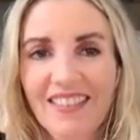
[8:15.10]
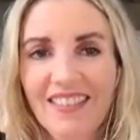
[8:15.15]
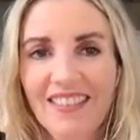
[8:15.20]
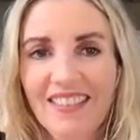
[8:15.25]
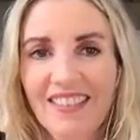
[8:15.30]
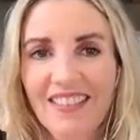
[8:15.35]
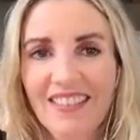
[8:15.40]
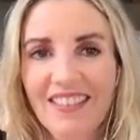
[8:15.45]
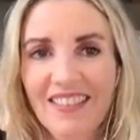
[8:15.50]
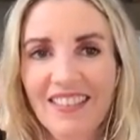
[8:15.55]

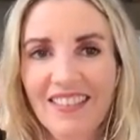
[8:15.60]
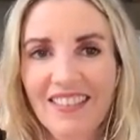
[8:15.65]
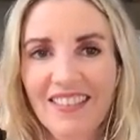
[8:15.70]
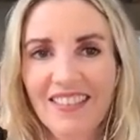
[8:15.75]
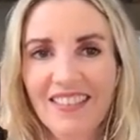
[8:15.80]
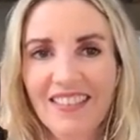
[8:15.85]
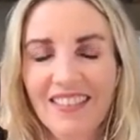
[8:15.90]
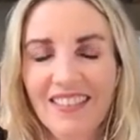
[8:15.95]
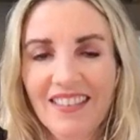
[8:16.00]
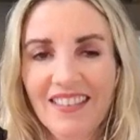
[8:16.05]

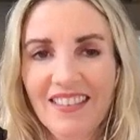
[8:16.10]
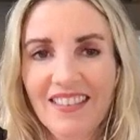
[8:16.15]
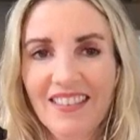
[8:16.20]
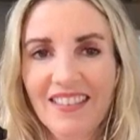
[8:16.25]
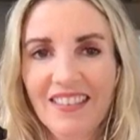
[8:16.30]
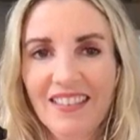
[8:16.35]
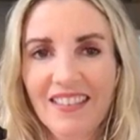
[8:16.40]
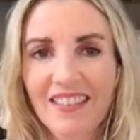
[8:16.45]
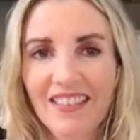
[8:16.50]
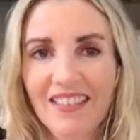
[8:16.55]

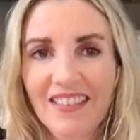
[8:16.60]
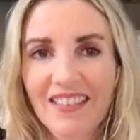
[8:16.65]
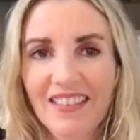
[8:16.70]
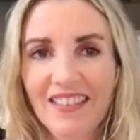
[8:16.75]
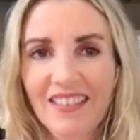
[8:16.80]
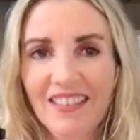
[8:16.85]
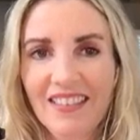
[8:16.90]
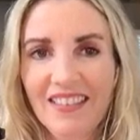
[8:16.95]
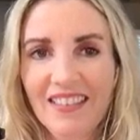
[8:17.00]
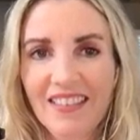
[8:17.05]

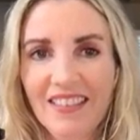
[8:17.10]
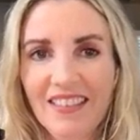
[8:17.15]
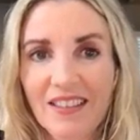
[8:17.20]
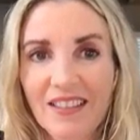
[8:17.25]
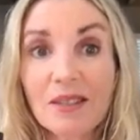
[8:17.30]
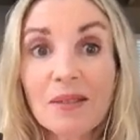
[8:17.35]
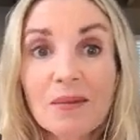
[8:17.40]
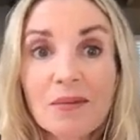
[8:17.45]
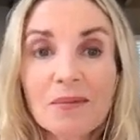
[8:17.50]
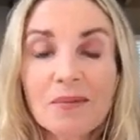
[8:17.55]

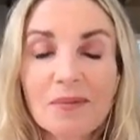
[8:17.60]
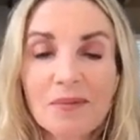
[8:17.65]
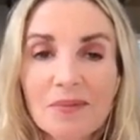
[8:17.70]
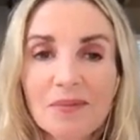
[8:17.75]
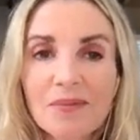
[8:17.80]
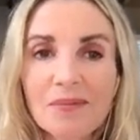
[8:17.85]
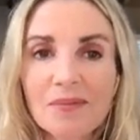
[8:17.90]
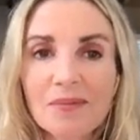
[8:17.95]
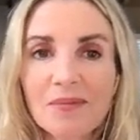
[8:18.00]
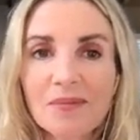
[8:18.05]

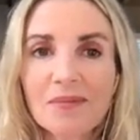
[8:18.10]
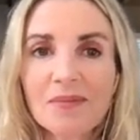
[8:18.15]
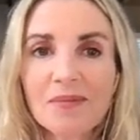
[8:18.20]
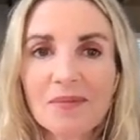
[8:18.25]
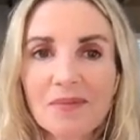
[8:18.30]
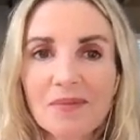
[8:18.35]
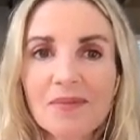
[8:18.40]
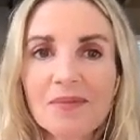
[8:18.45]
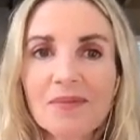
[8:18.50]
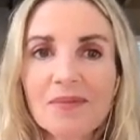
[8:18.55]

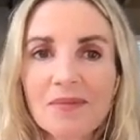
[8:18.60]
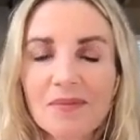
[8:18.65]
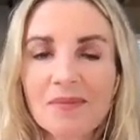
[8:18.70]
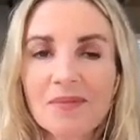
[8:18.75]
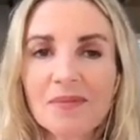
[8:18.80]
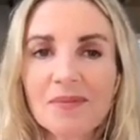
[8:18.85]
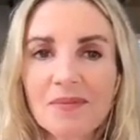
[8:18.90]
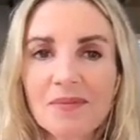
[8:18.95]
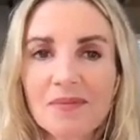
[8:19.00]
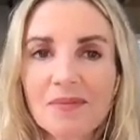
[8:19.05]

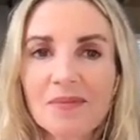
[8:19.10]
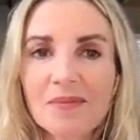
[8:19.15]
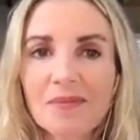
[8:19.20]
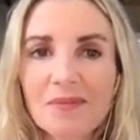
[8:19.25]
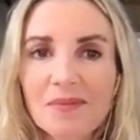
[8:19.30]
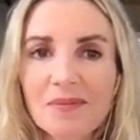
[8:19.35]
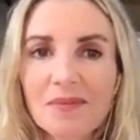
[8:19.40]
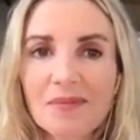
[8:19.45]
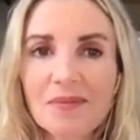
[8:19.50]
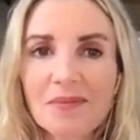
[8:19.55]

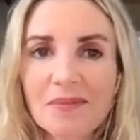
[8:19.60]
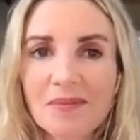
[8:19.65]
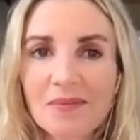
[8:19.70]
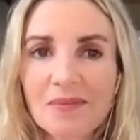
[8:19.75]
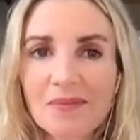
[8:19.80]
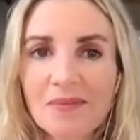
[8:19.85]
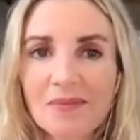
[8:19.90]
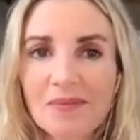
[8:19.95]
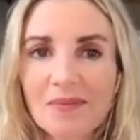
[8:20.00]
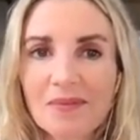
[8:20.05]

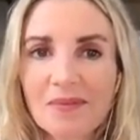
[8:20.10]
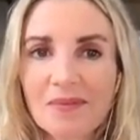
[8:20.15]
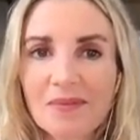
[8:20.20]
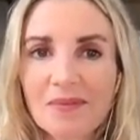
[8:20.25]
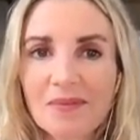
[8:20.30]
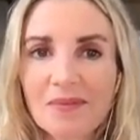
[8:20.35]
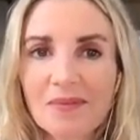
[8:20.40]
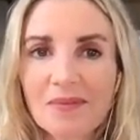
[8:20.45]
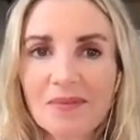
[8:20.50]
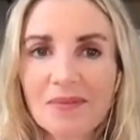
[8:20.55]

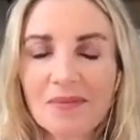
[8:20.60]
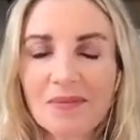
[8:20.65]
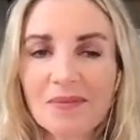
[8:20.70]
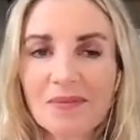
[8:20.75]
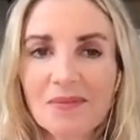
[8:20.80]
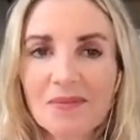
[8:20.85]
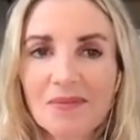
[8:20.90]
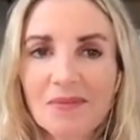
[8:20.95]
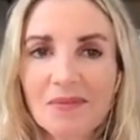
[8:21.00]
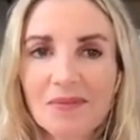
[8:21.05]

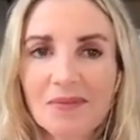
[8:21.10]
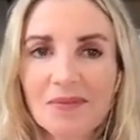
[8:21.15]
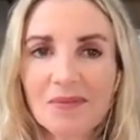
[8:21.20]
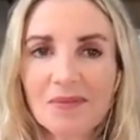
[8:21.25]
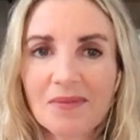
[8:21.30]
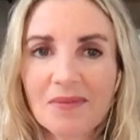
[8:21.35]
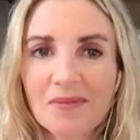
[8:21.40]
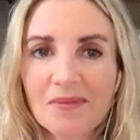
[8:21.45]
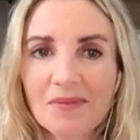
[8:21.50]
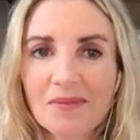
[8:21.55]

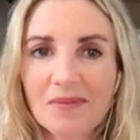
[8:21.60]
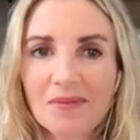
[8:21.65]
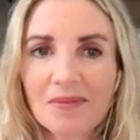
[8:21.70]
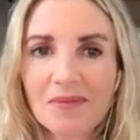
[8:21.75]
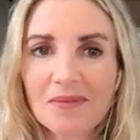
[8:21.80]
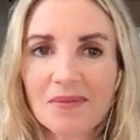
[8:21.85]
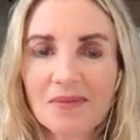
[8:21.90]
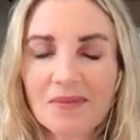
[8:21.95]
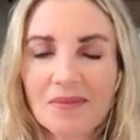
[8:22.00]
(not speaking)